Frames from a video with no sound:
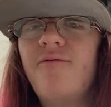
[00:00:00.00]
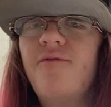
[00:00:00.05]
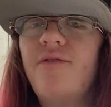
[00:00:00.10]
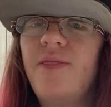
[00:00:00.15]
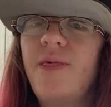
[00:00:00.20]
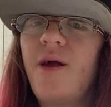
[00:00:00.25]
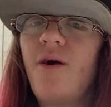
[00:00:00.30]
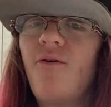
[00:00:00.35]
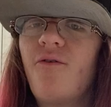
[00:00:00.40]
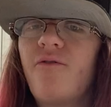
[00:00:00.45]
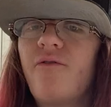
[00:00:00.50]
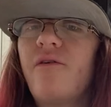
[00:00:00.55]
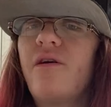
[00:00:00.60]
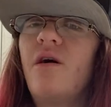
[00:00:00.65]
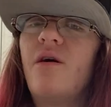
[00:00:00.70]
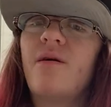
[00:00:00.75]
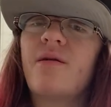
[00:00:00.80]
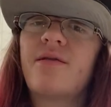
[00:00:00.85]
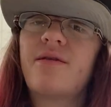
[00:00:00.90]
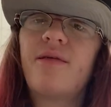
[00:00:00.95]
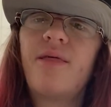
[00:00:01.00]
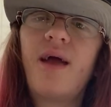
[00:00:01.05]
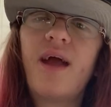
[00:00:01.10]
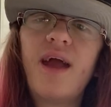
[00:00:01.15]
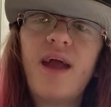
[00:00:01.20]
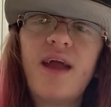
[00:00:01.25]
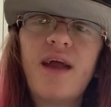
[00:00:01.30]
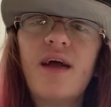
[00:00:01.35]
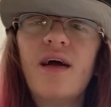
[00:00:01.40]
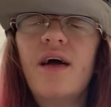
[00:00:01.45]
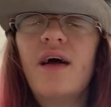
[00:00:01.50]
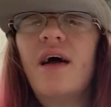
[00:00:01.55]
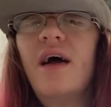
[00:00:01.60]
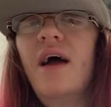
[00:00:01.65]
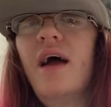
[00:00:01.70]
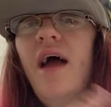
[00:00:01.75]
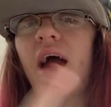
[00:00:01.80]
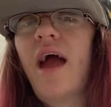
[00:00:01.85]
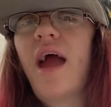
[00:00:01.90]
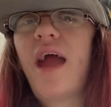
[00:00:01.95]
video for y'all today.
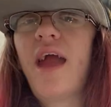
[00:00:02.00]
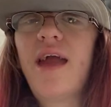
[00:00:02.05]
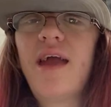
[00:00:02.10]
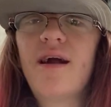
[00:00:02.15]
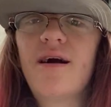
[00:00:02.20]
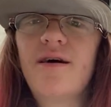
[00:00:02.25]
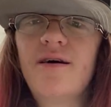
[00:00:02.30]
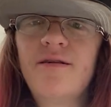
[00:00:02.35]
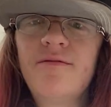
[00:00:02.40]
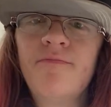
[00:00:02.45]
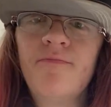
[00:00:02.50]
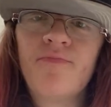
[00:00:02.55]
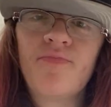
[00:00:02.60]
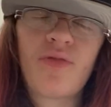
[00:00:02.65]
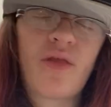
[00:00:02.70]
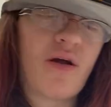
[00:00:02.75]
And